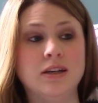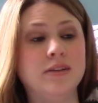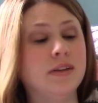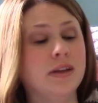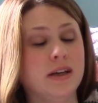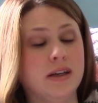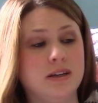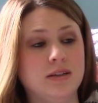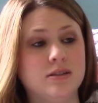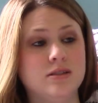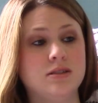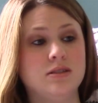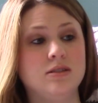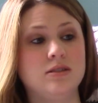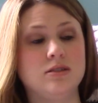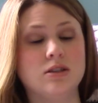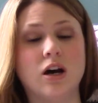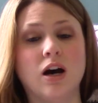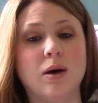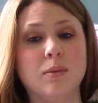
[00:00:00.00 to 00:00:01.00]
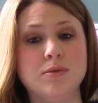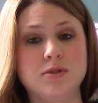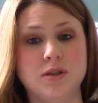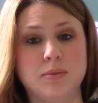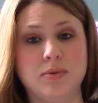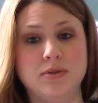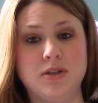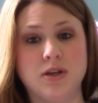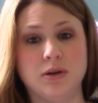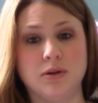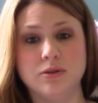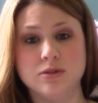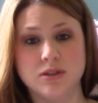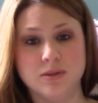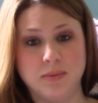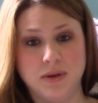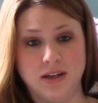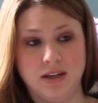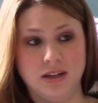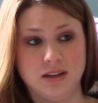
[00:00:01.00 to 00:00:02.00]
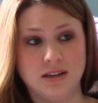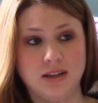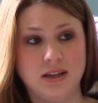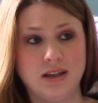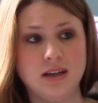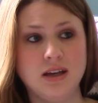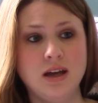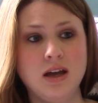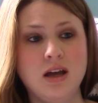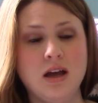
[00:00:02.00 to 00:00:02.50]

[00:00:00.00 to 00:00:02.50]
and they stopped the Pitocin immediately.